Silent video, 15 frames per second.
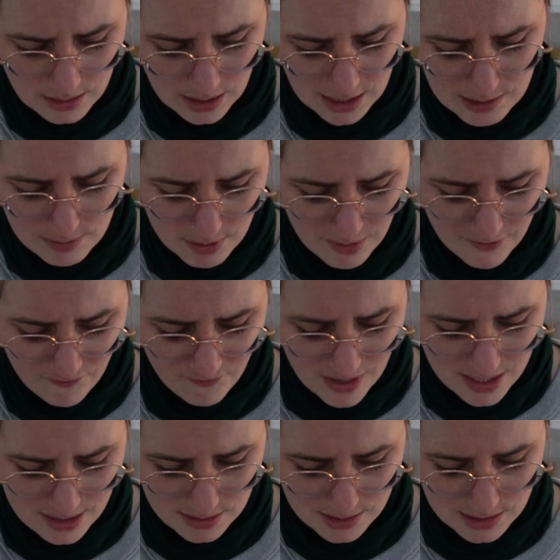Get them out of my
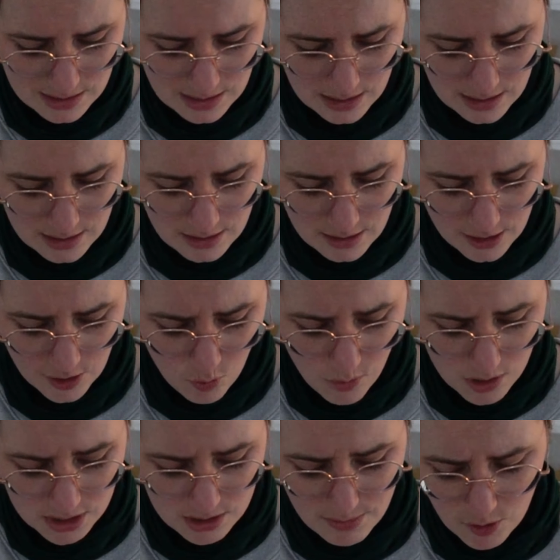face. I don't
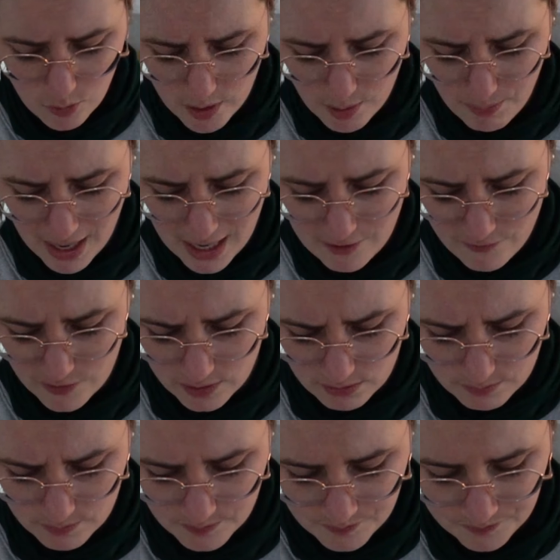want them, I don't wanna pay for
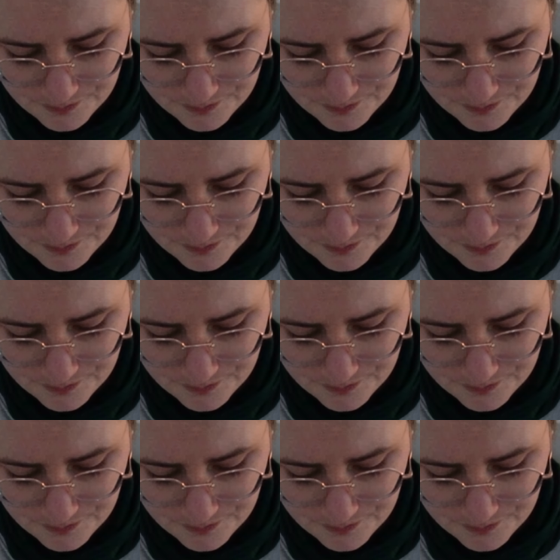them.